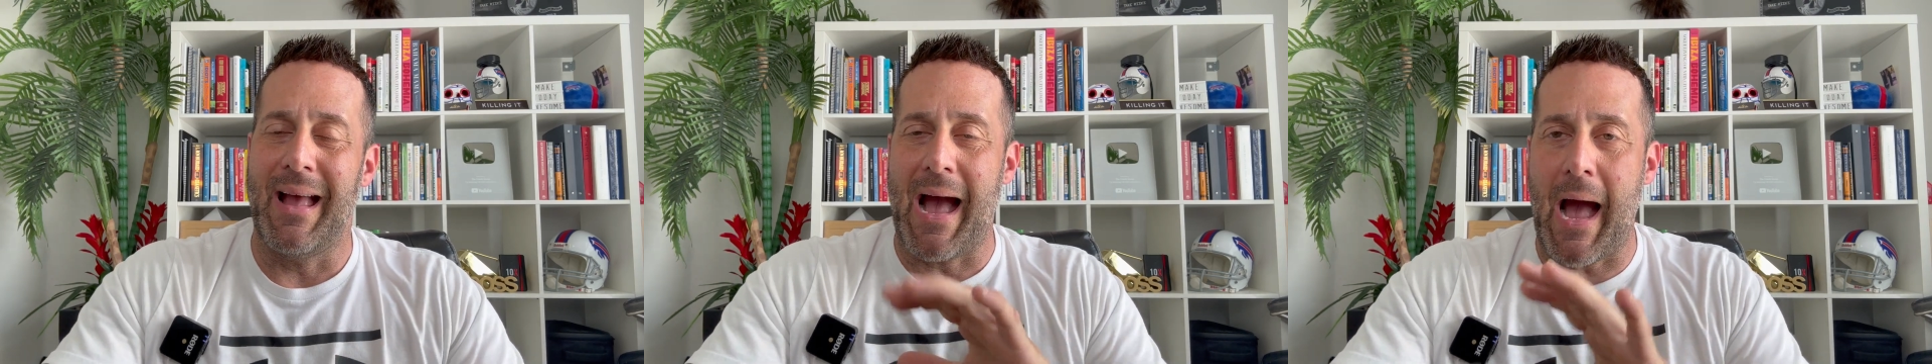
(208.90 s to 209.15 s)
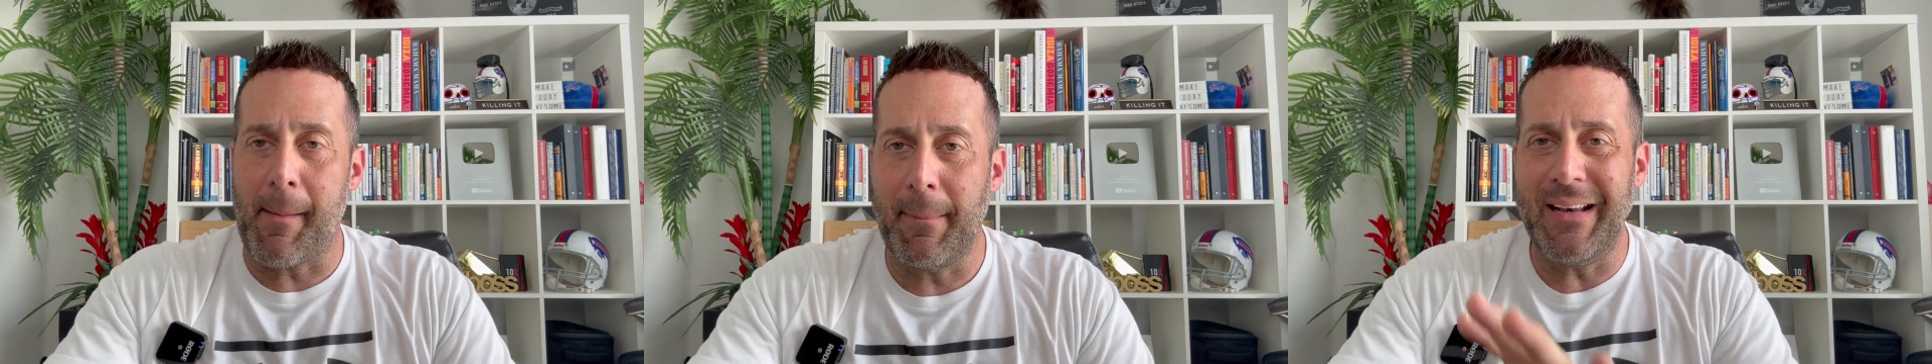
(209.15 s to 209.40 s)

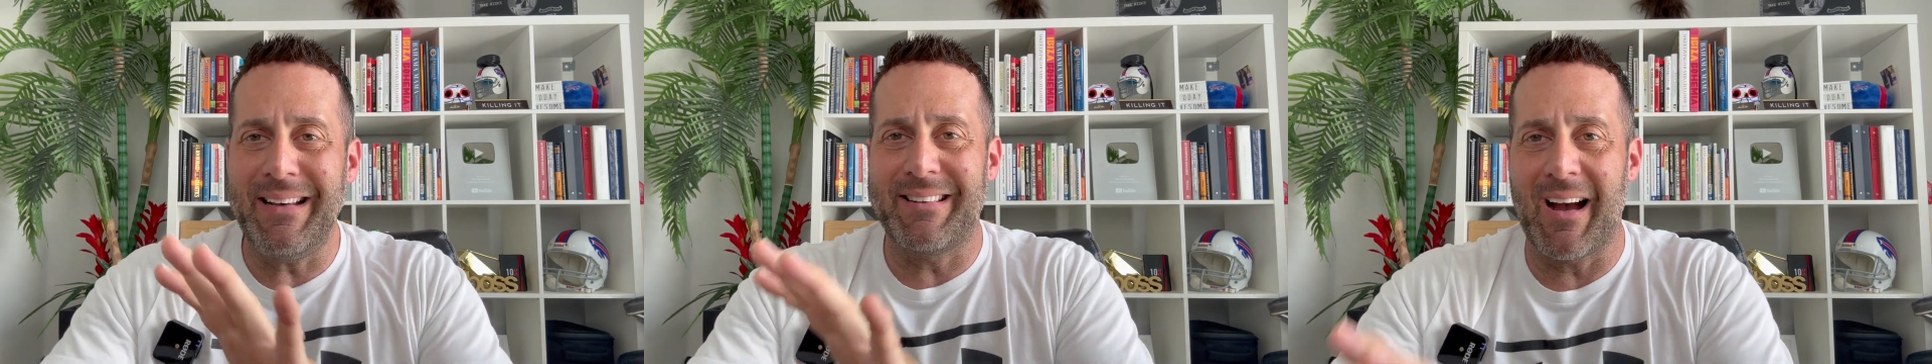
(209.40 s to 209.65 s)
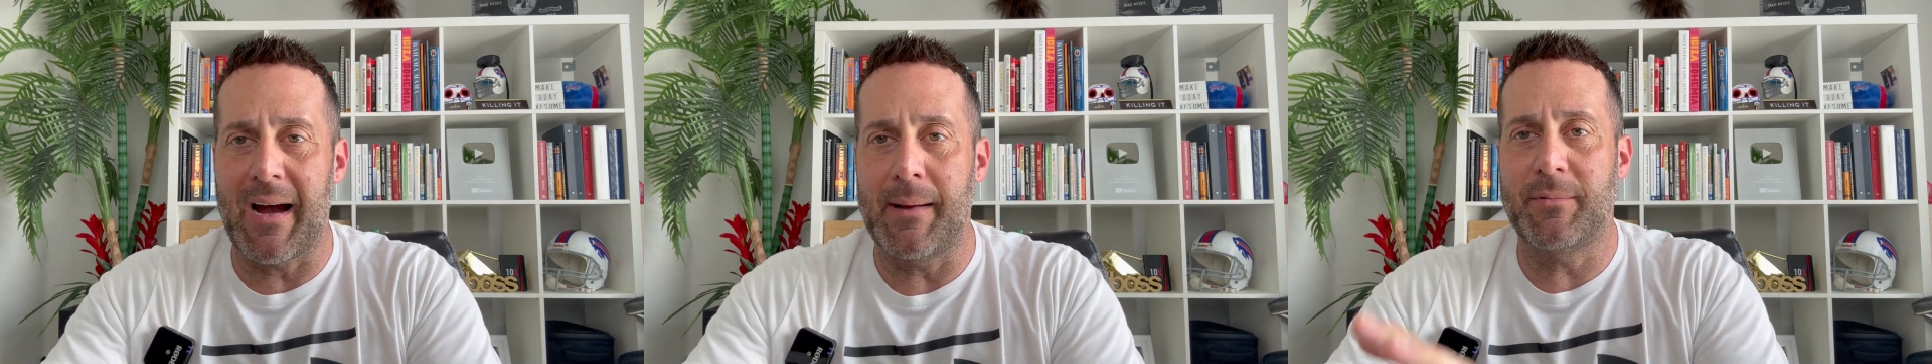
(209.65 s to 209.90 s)
How many
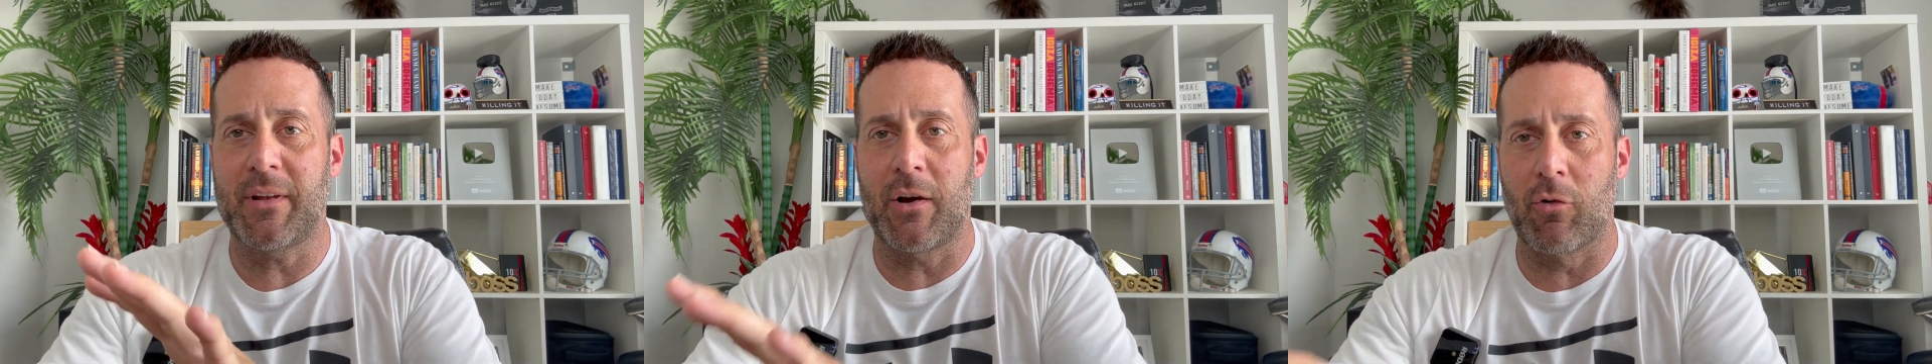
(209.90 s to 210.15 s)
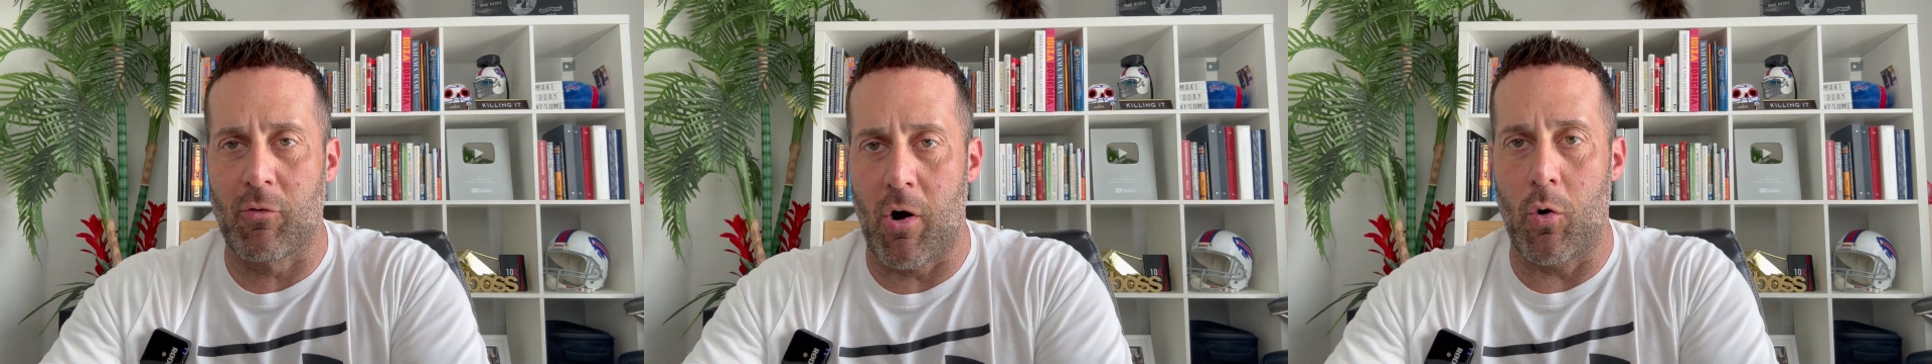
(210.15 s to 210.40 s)
times in a
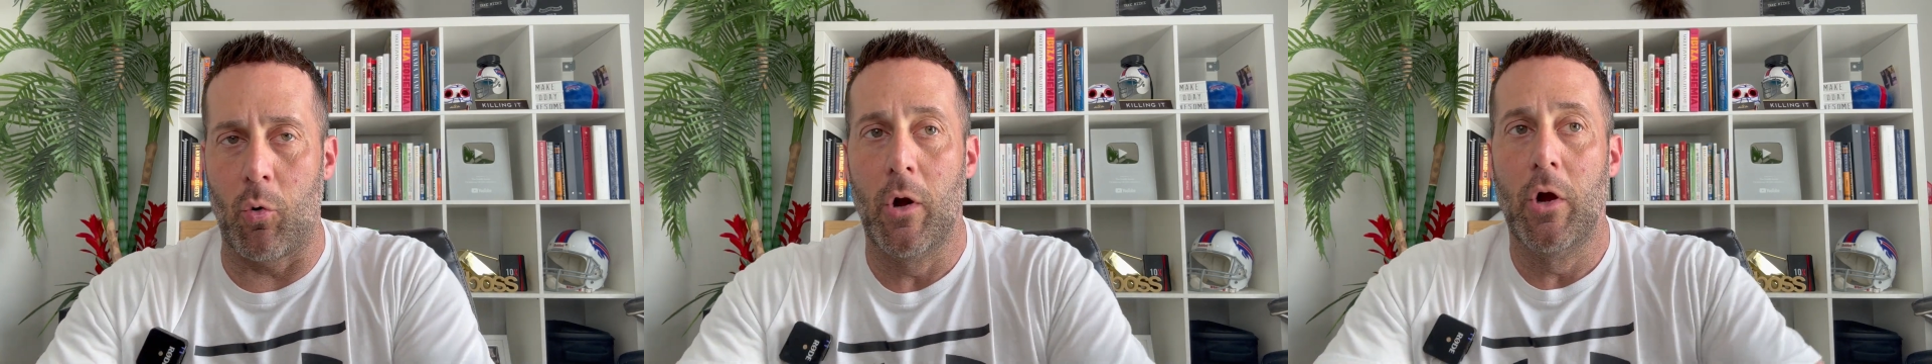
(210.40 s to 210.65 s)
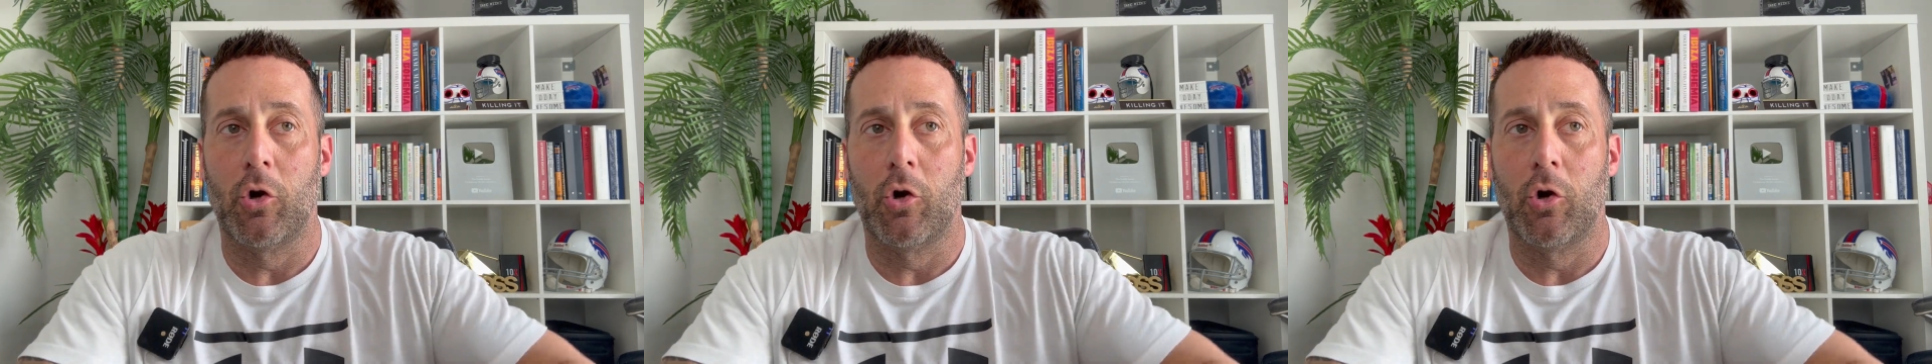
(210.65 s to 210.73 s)
row